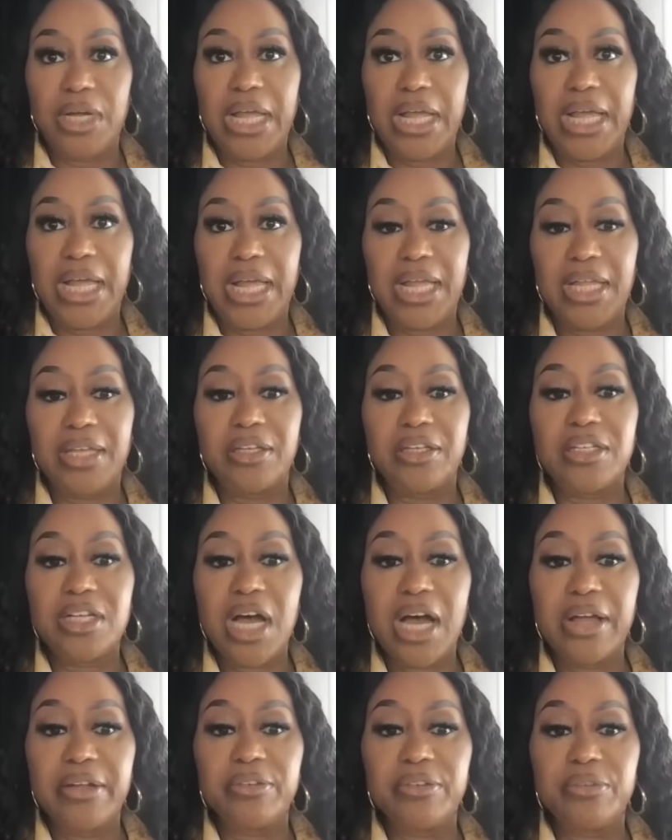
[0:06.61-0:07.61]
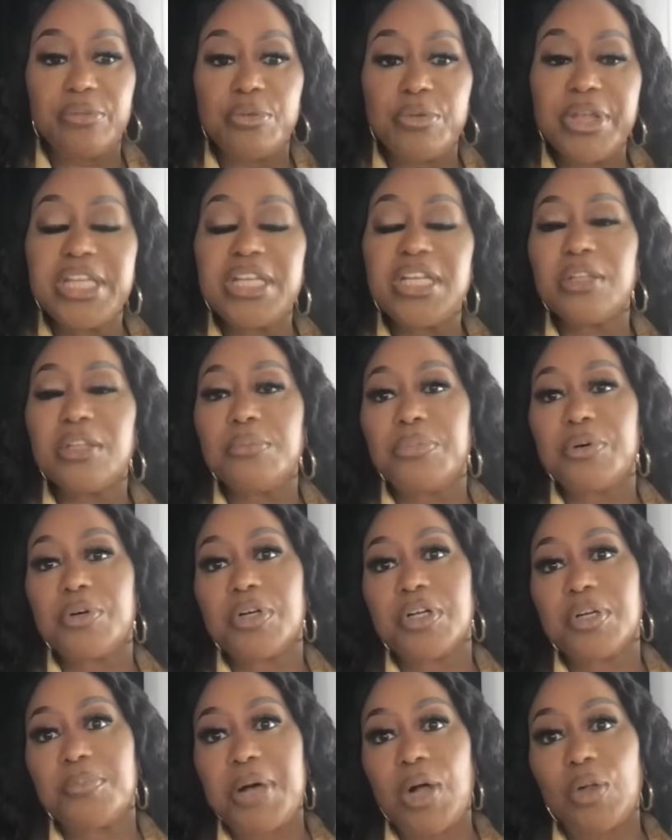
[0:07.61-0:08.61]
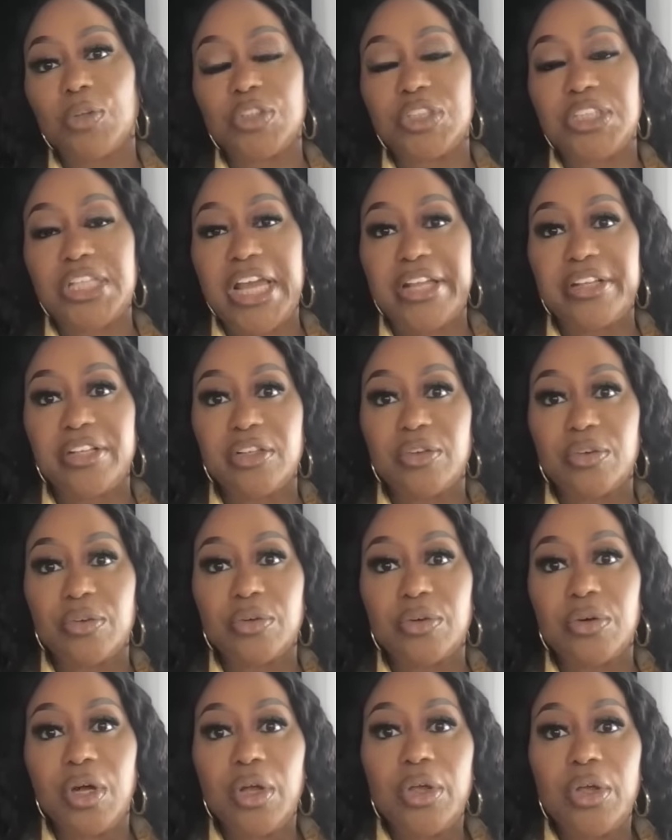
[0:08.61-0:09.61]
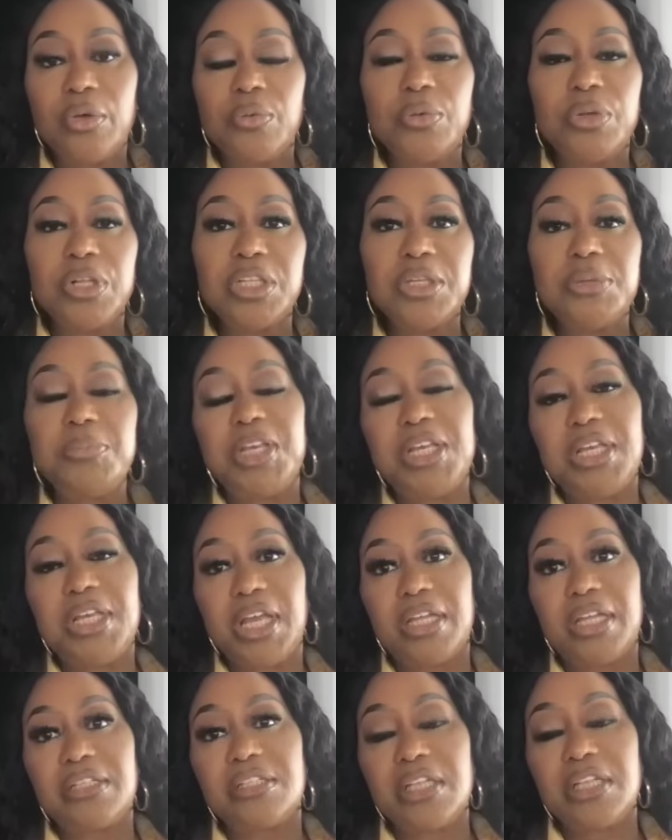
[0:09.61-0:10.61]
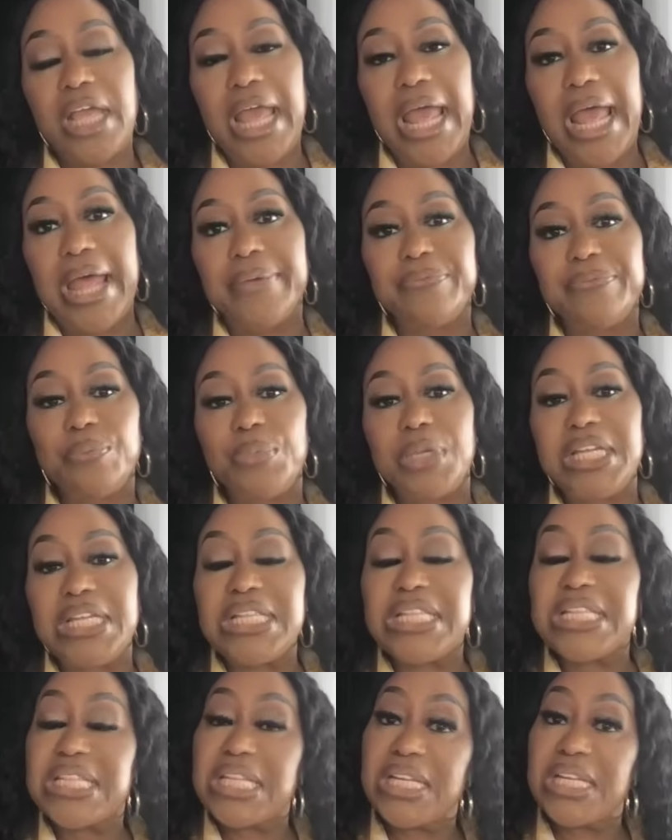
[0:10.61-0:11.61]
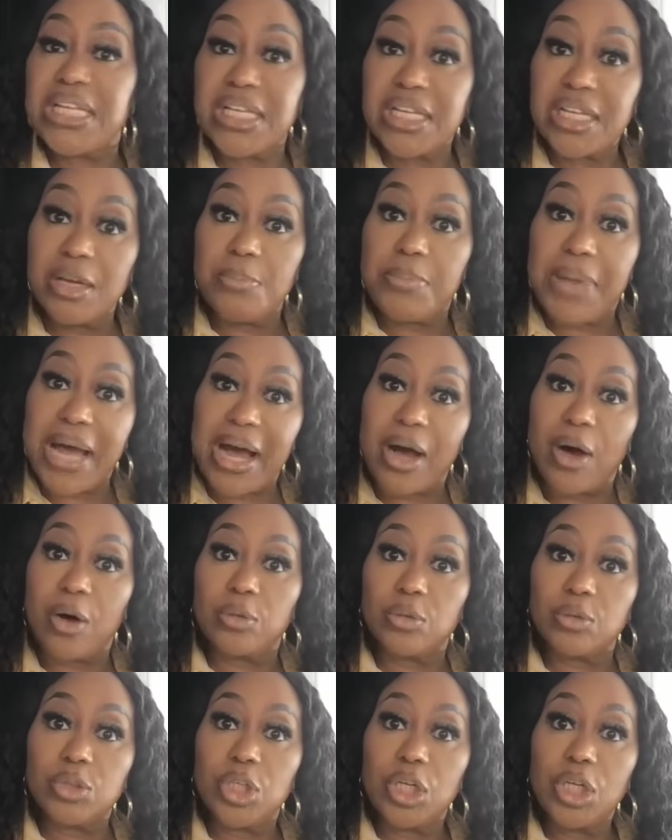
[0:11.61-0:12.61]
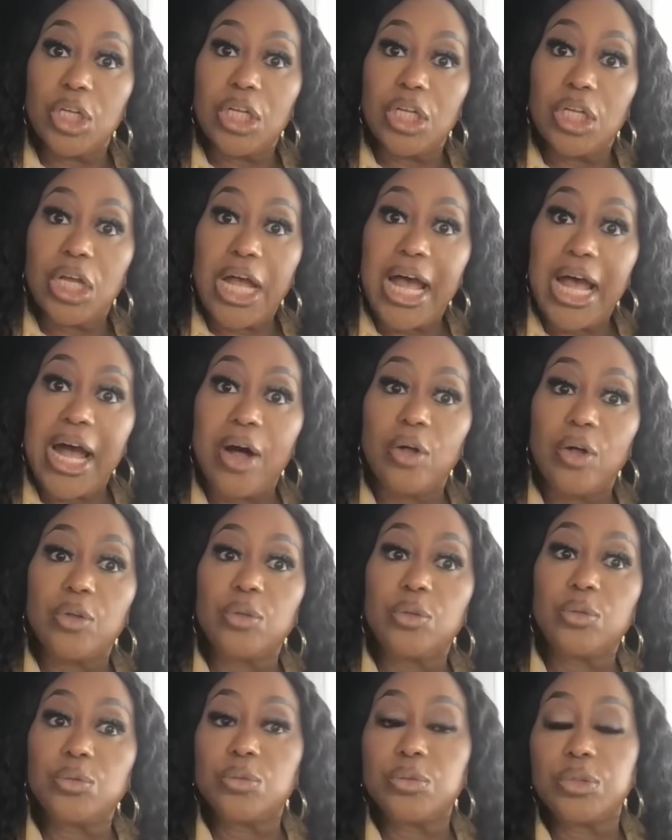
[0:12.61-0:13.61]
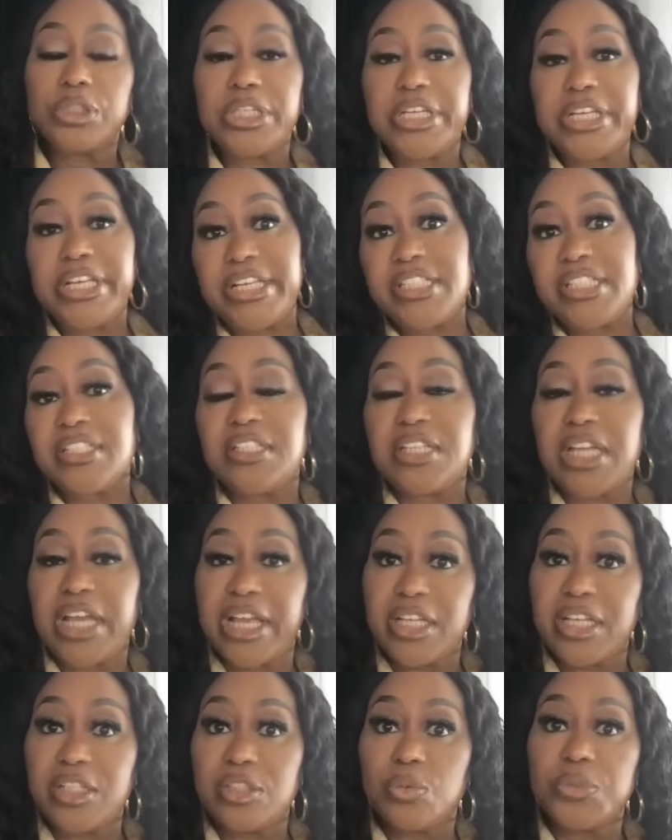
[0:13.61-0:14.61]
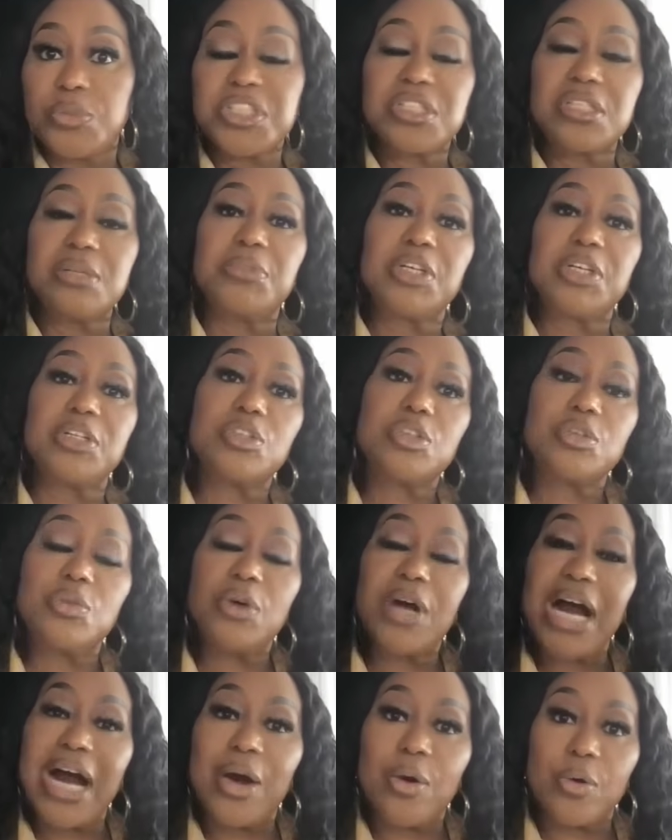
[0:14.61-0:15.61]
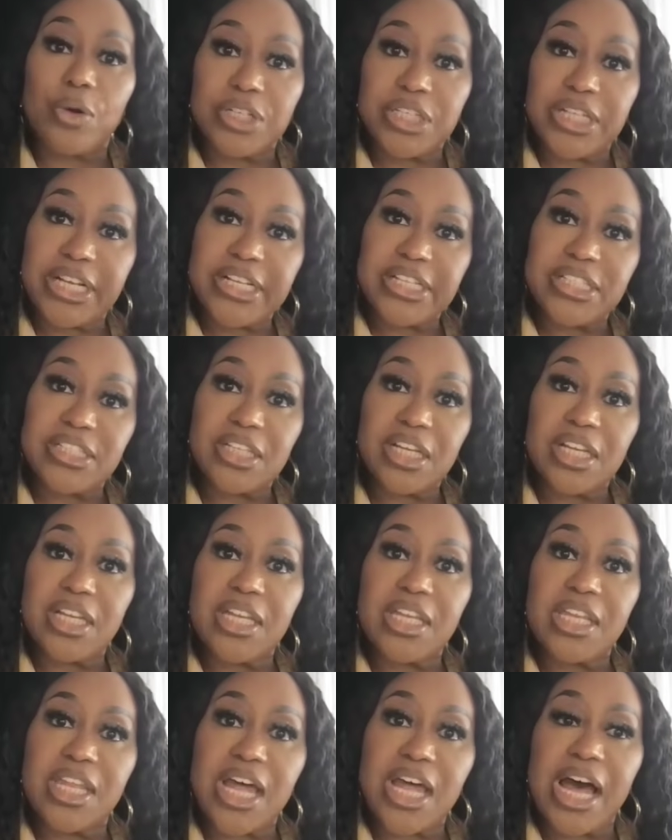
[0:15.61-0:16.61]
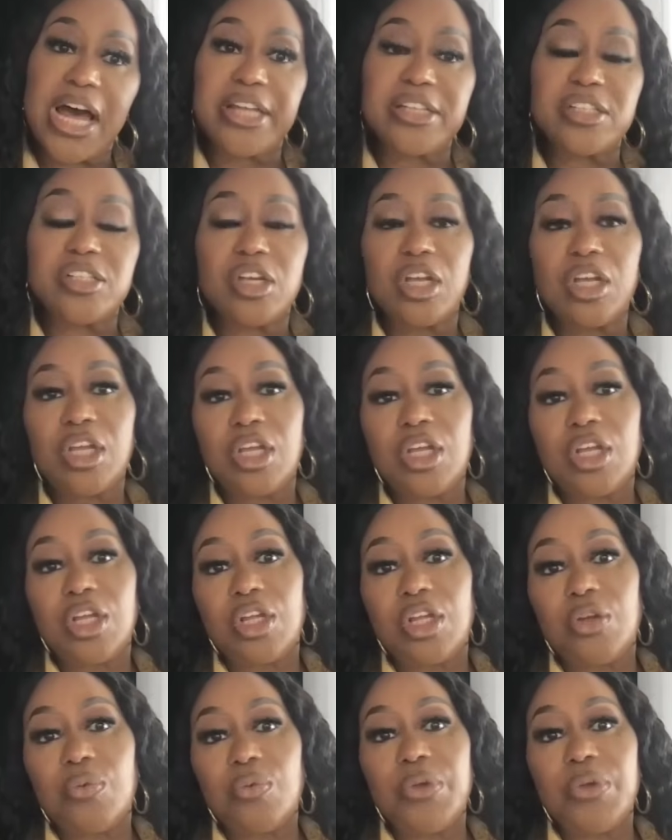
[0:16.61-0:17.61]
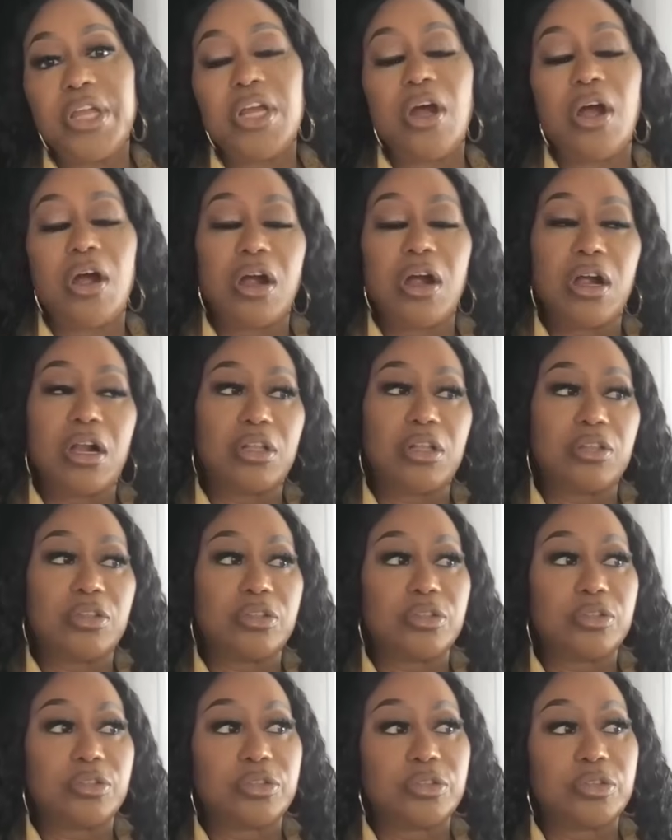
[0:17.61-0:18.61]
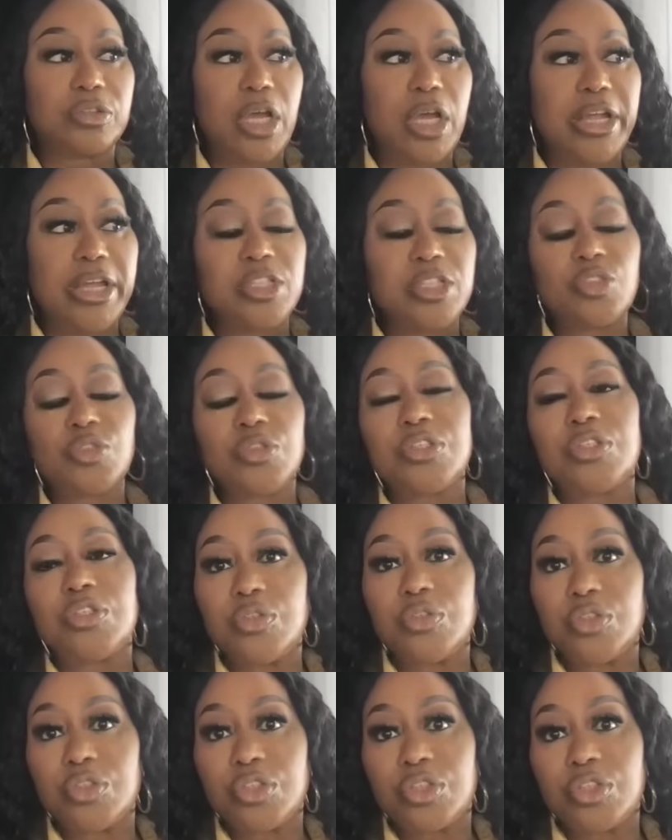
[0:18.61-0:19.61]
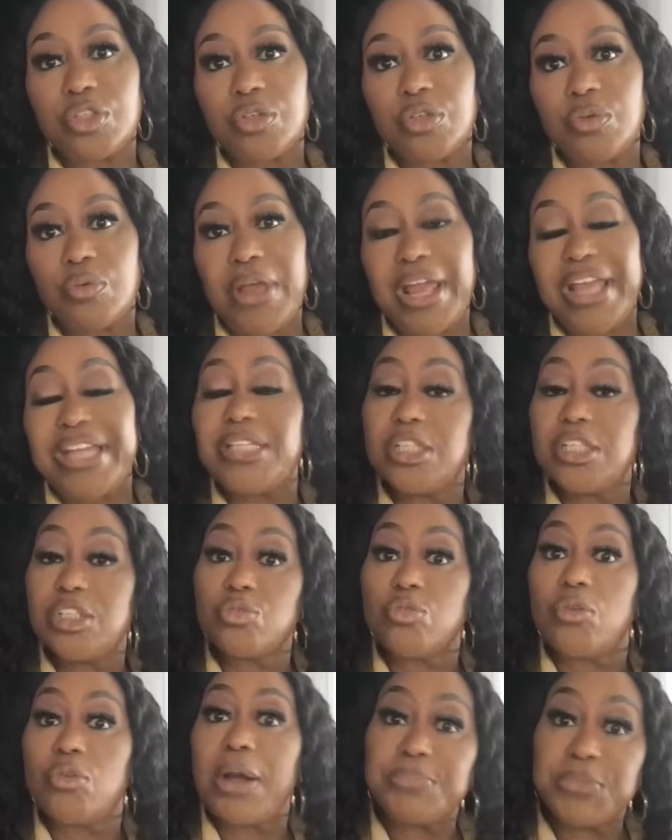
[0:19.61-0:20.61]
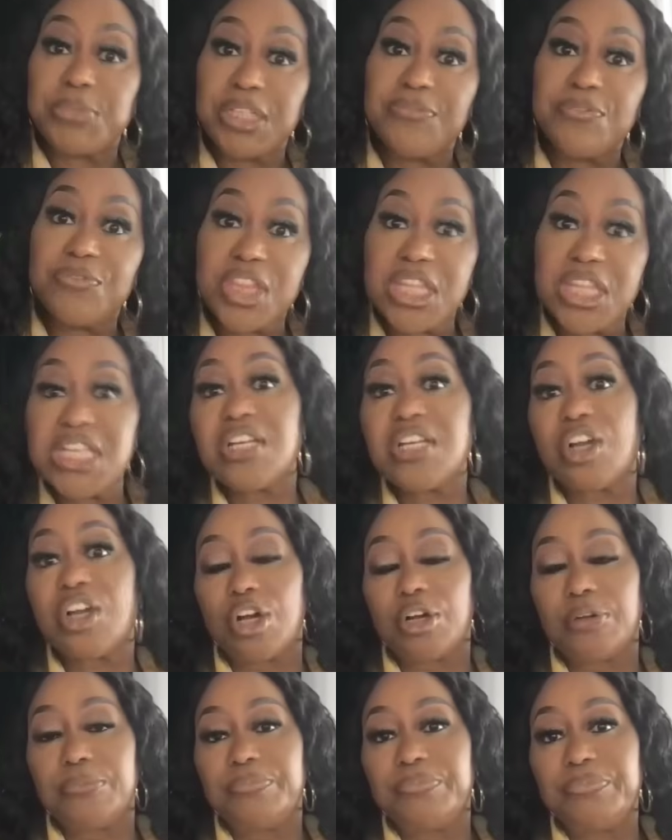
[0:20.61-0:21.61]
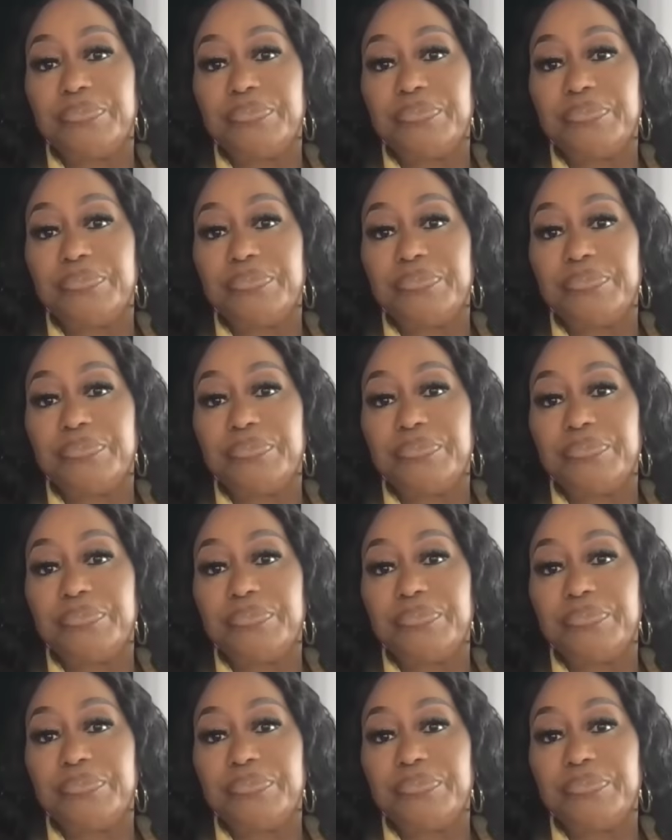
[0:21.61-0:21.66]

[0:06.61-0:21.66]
And I'm reading the book about Daniel, really began to have me thinking about how his days were similar to our days in that we are introduced to a disruptive thinker.